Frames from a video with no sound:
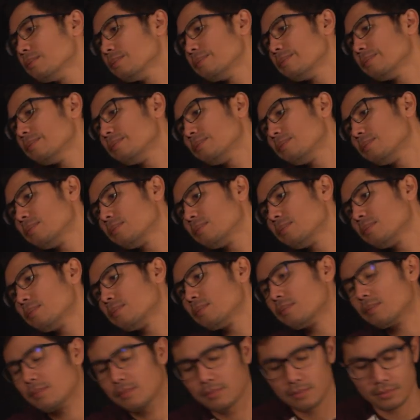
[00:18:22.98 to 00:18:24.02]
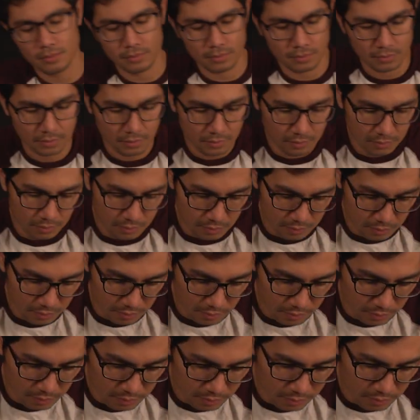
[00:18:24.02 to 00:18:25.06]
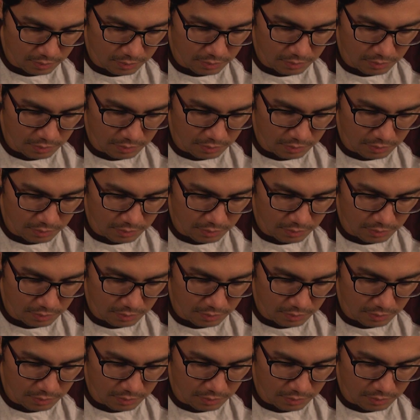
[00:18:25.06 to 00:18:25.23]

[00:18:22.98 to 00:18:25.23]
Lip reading: (not speaking)